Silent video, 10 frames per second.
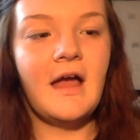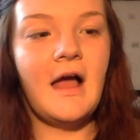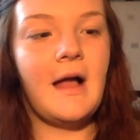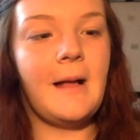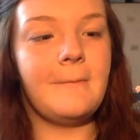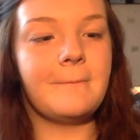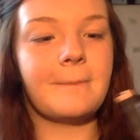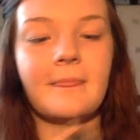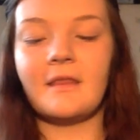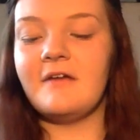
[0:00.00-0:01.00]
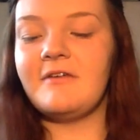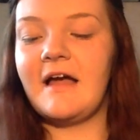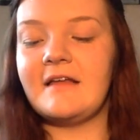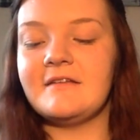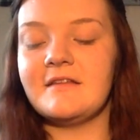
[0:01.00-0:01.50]
I've
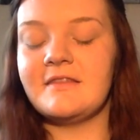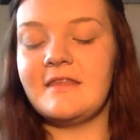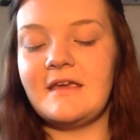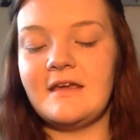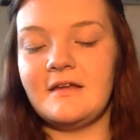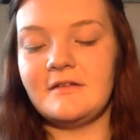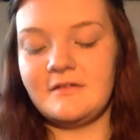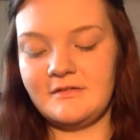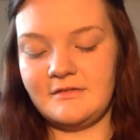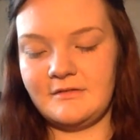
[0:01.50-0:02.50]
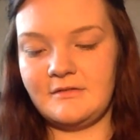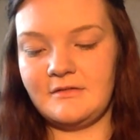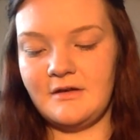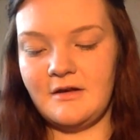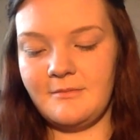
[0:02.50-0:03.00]
had the
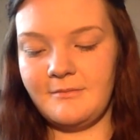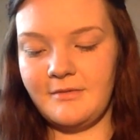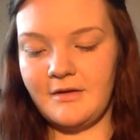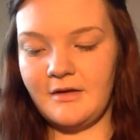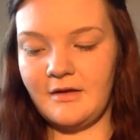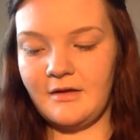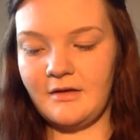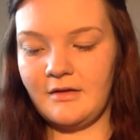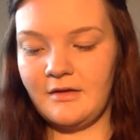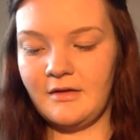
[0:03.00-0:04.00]
number